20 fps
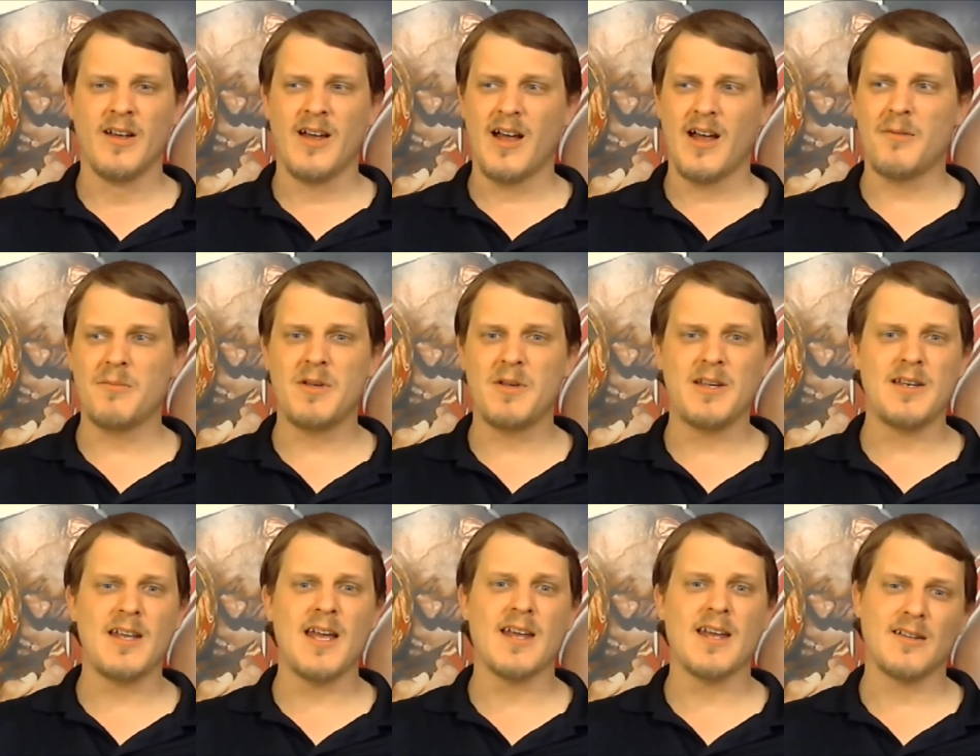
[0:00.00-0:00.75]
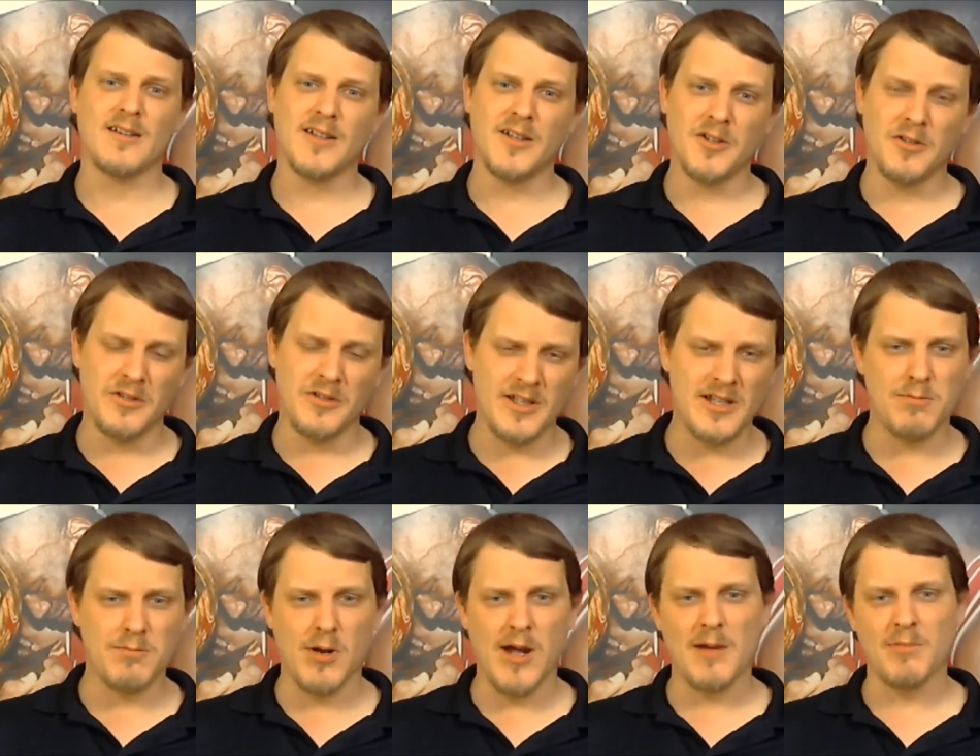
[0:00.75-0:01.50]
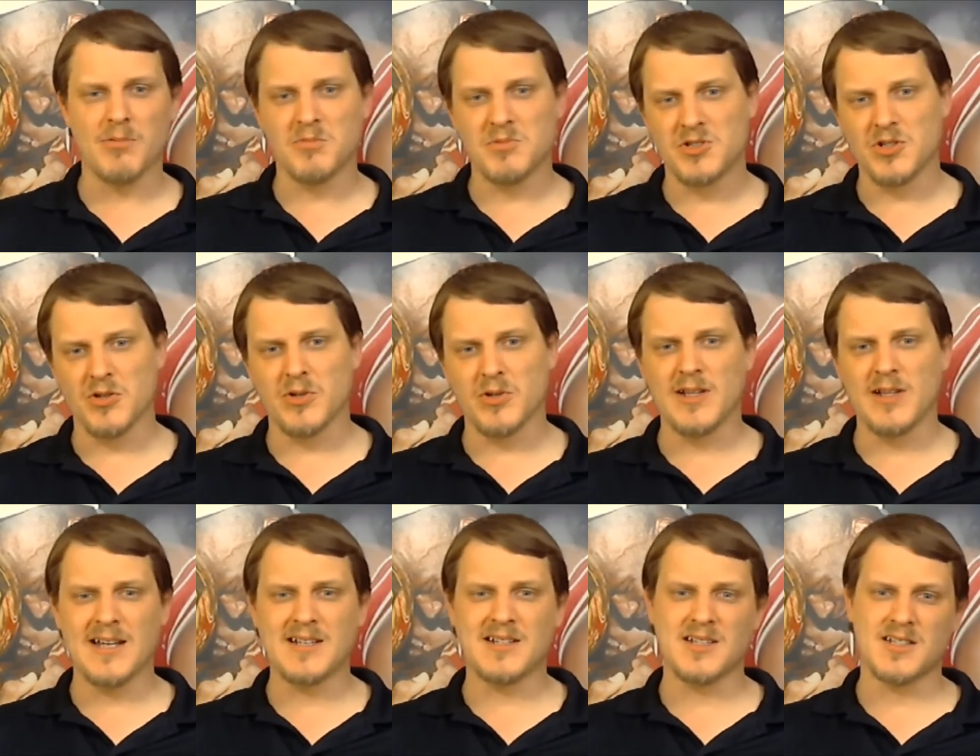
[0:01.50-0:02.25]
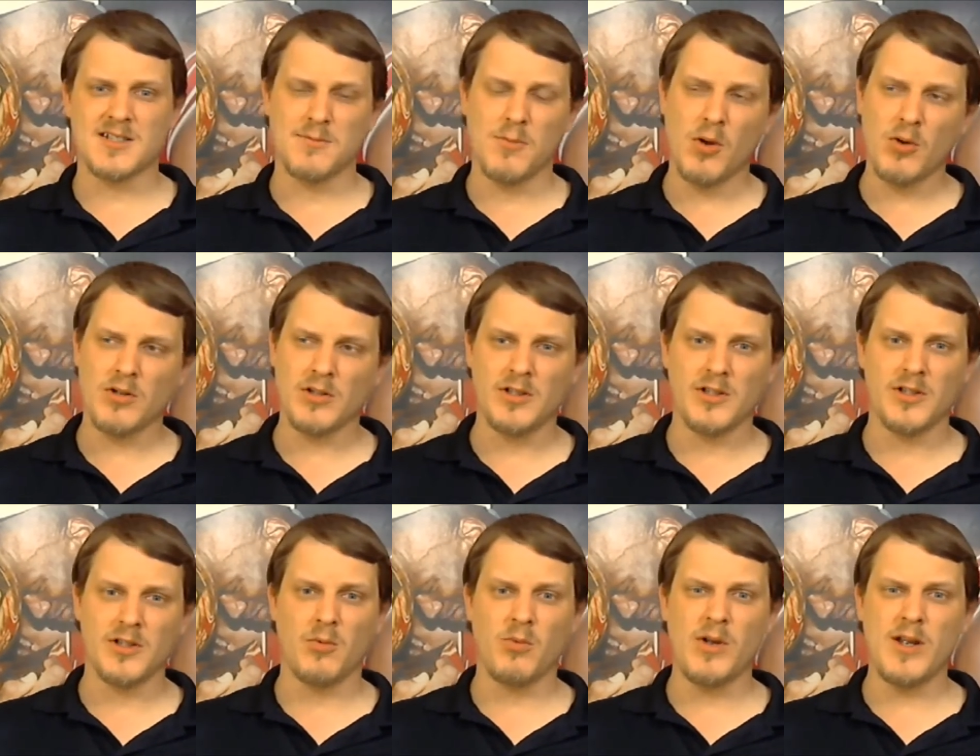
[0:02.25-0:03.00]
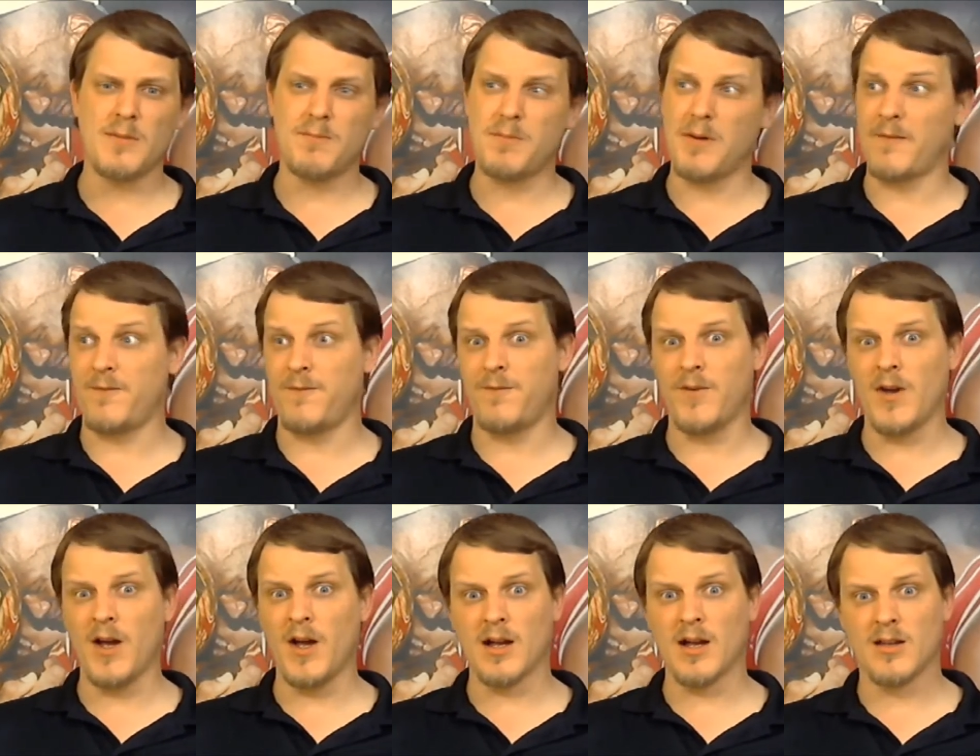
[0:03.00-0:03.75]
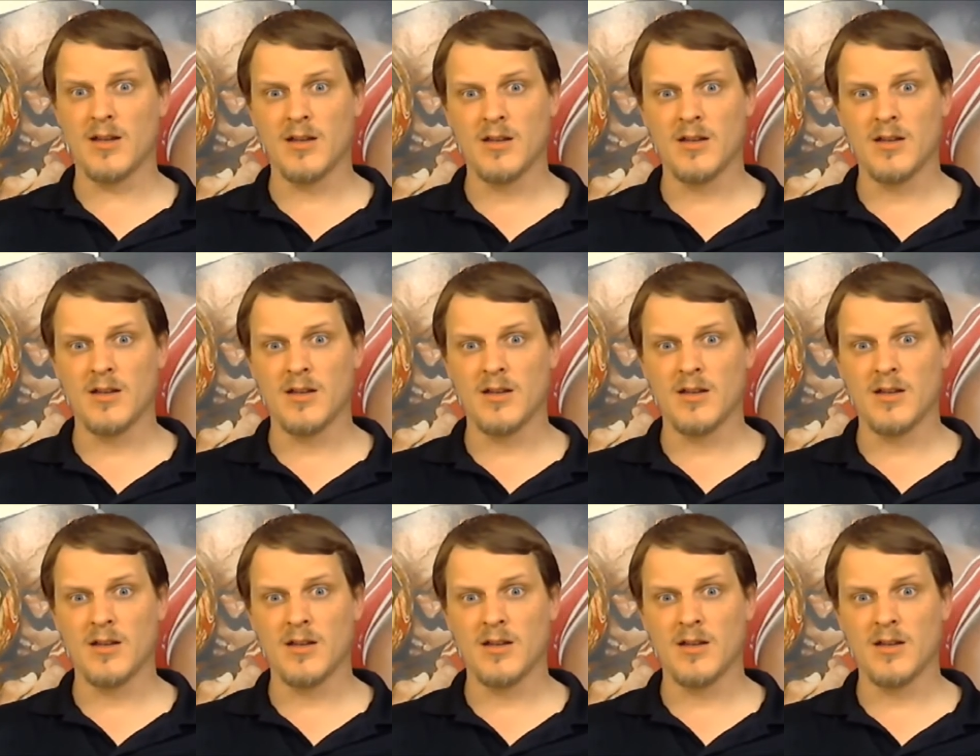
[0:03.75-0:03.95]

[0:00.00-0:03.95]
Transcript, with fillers: I mean, he had a little knee problem, sure. He liked to smoke a little weed, but fuck.